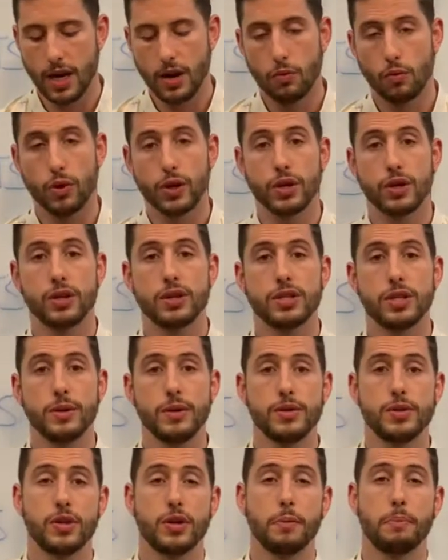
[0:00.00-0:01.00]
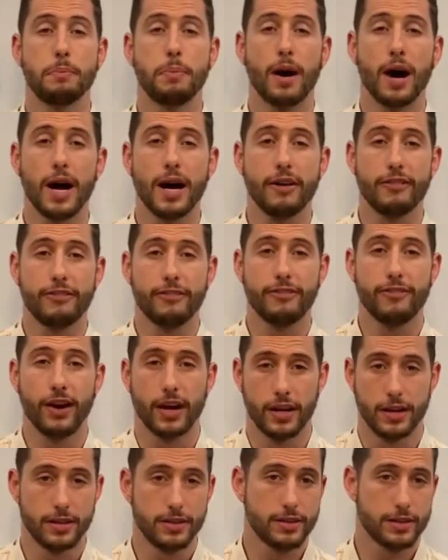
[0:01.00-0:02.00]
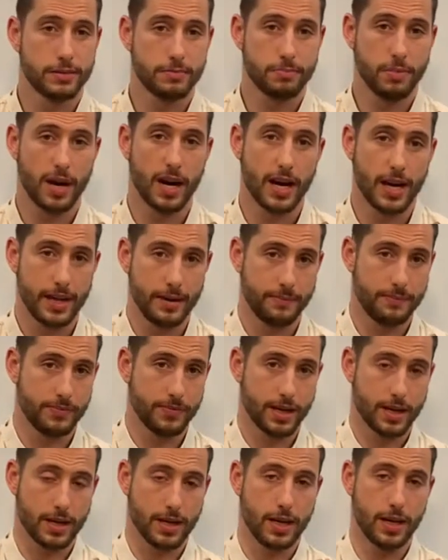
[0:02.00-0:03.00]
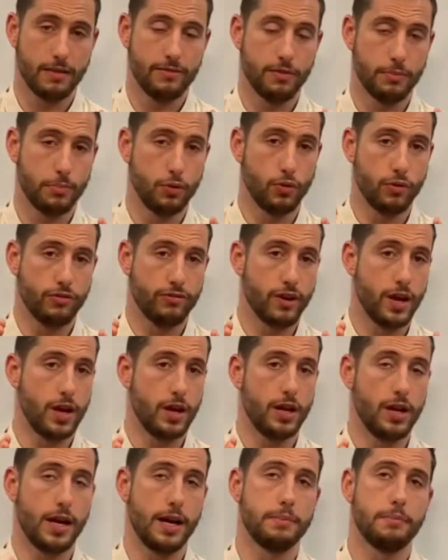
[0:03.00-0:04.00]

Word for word: What you could do is you could buy a fund, buy kind of a portfolio,